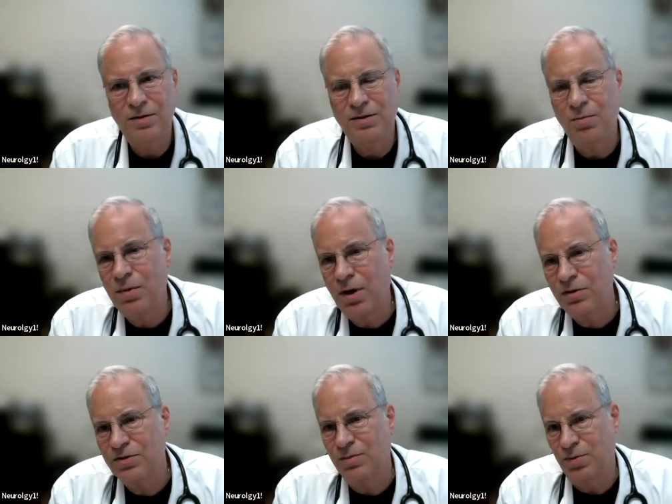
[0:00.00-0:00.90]
The
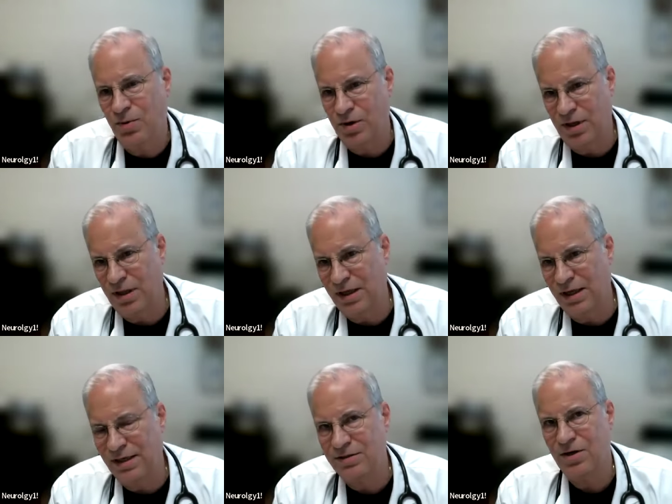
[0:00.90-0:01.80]
most important
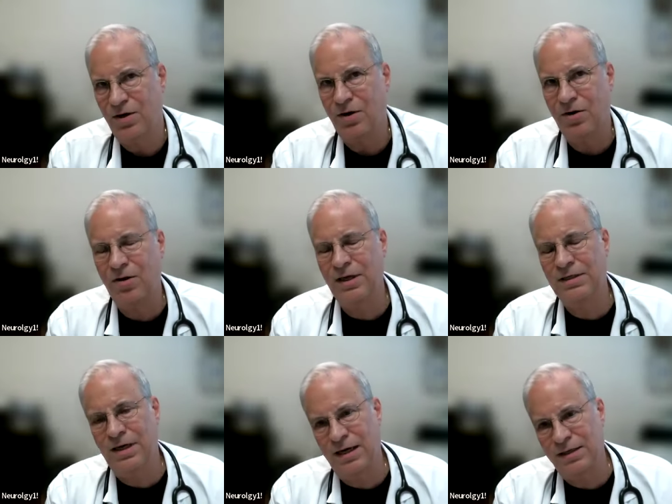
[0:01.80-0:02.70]
thing is early
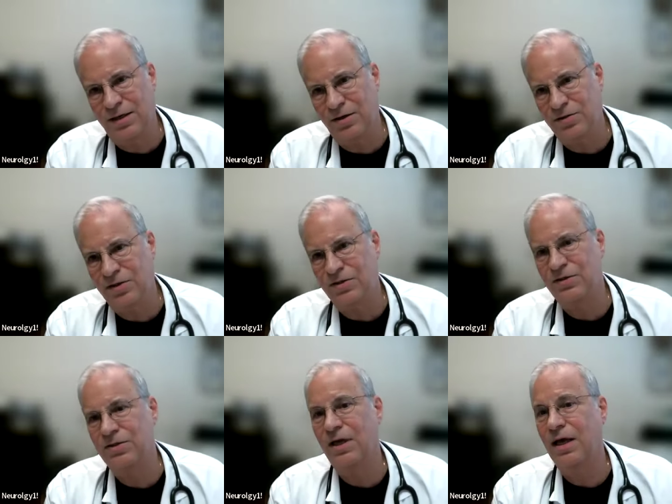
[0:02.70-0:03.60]

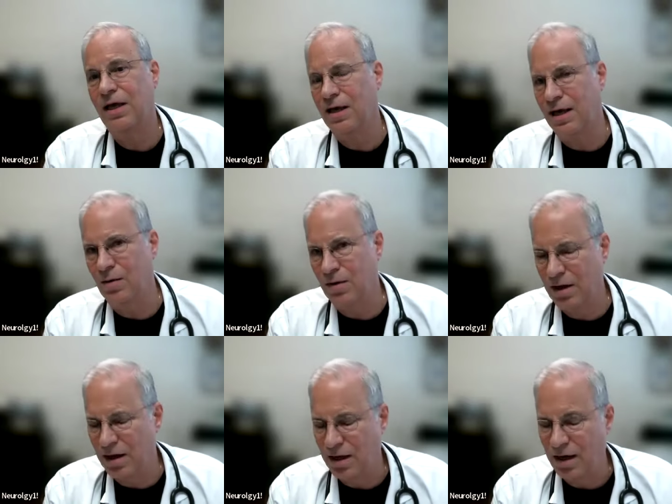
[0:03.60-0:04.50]
diagnosis, and
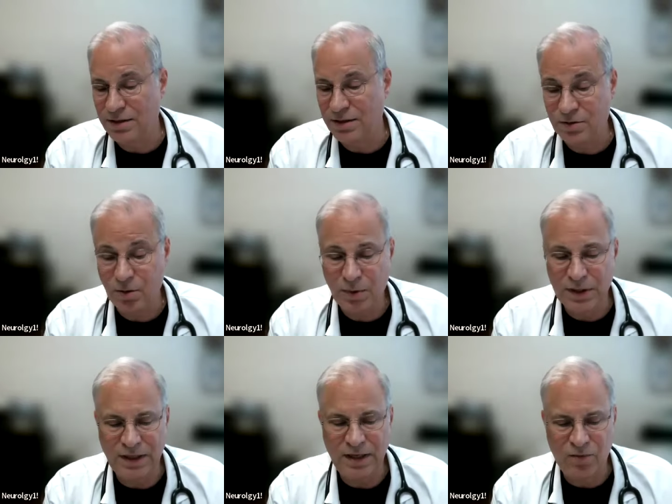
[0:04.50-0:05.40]
I do
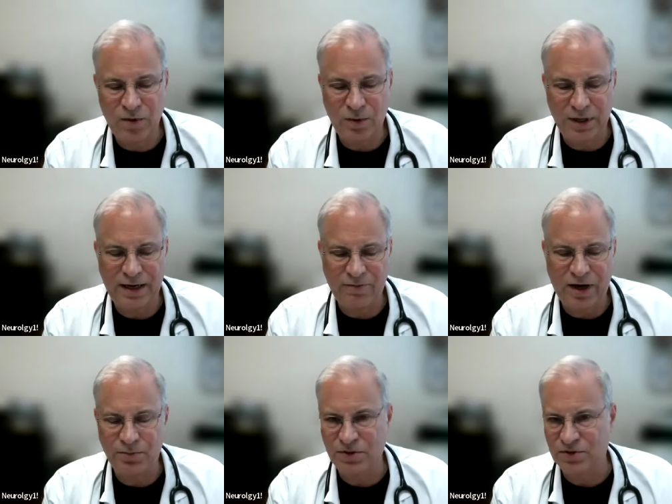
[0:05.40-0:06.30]
believe we will have
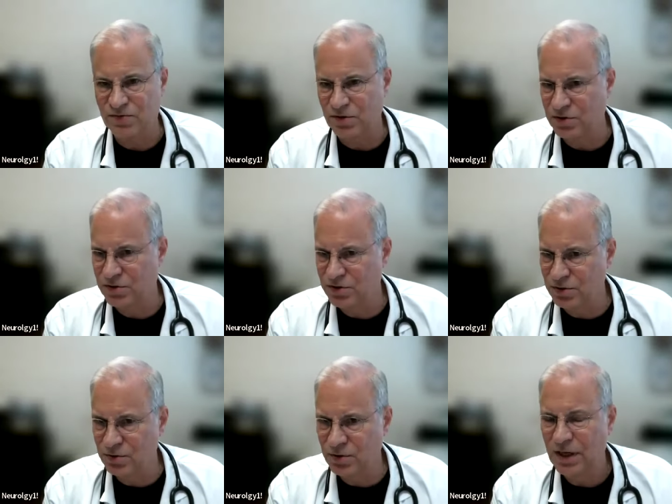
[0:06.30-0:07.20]
options very
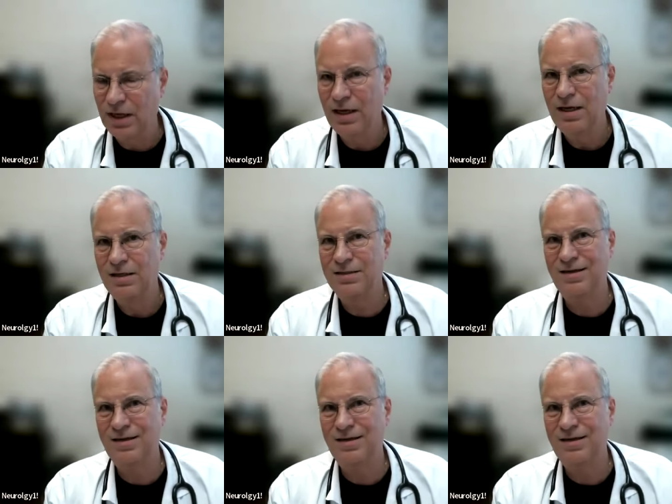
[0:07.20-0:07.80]
soon mm-hmm.